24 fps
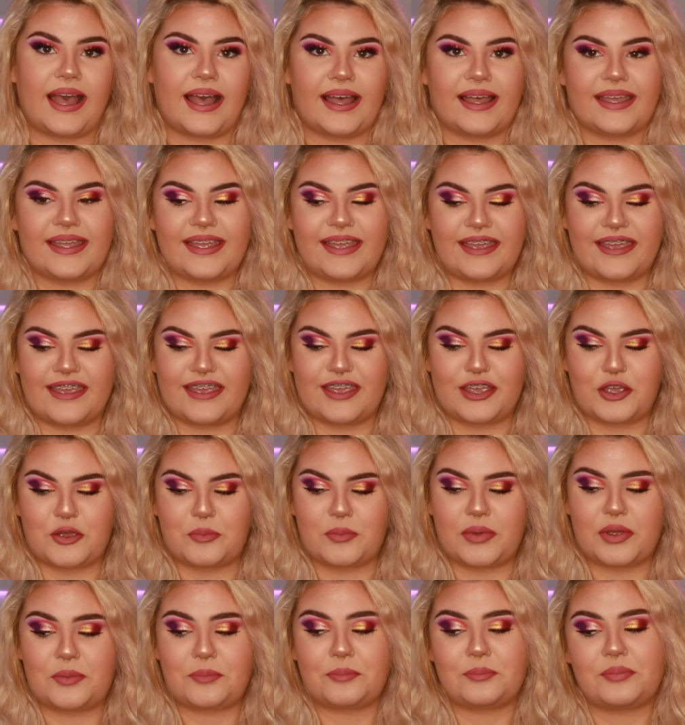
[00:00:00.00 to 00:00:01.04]
I
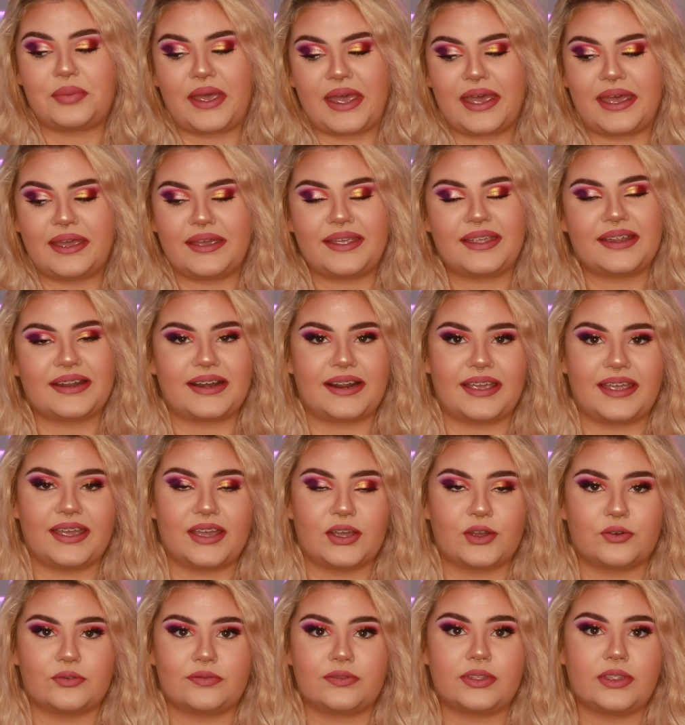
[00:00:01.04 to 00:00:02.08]
am back and I
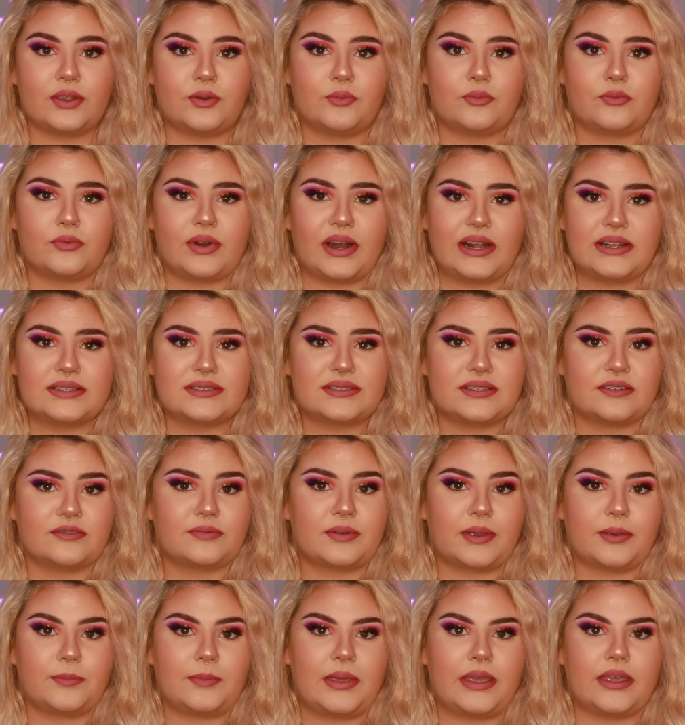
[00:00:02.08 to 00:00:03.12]
have the rest of
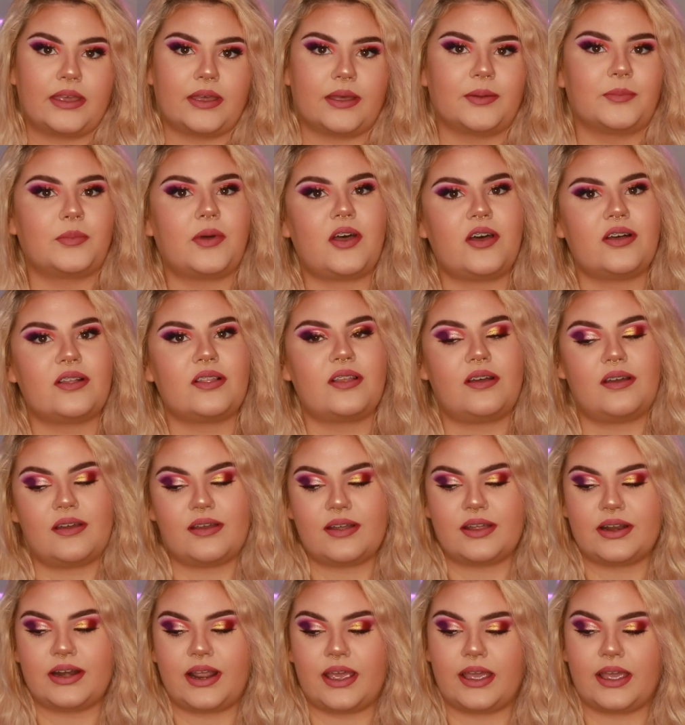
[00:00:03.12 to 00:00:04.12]
my makeup all on.